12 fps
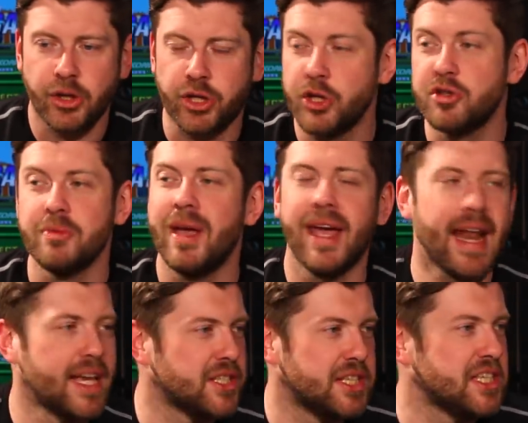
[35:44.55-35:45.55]
Cruz
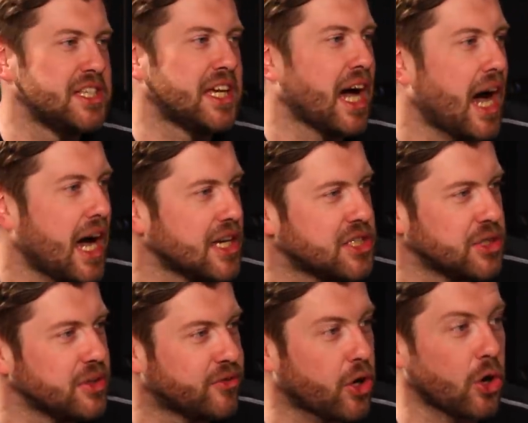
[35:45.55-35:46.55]
Ramirez in Disney Cars you
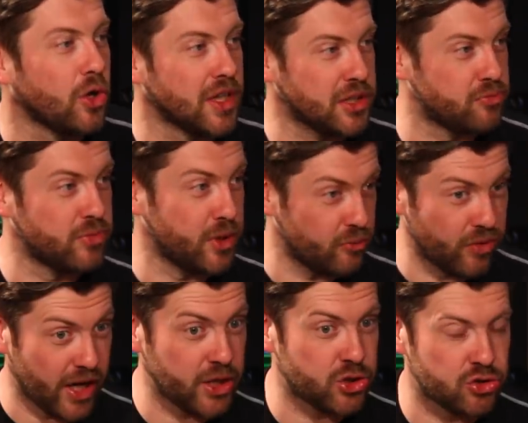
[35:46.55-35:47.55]
know you've got all these
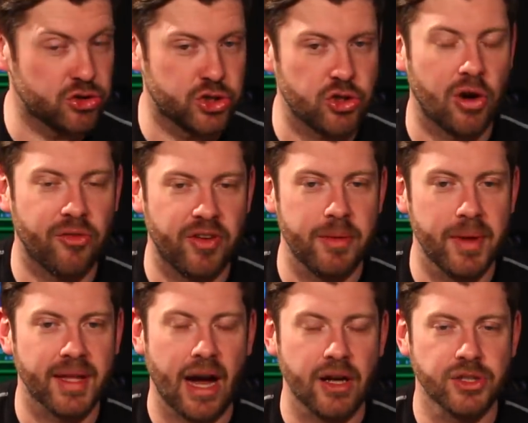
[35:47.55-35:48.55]
really strong
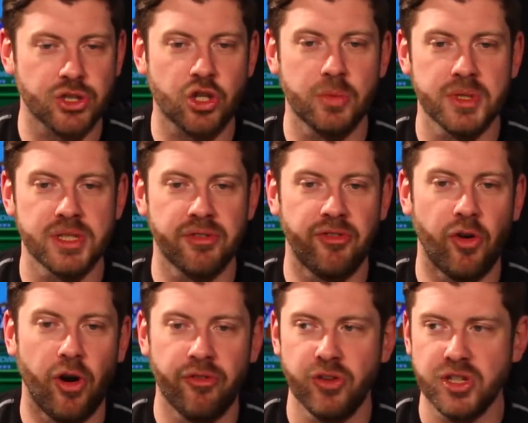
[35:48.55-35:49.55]
female characters coming to the
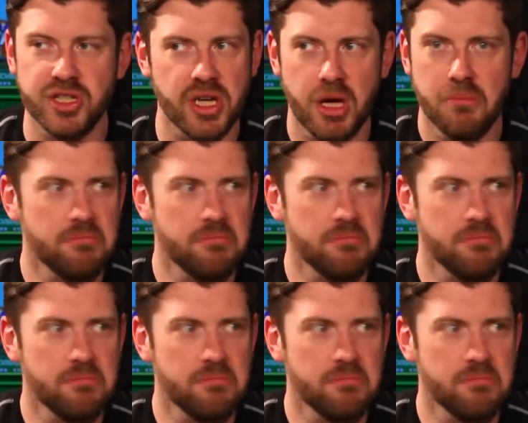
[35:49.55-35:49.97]
forefront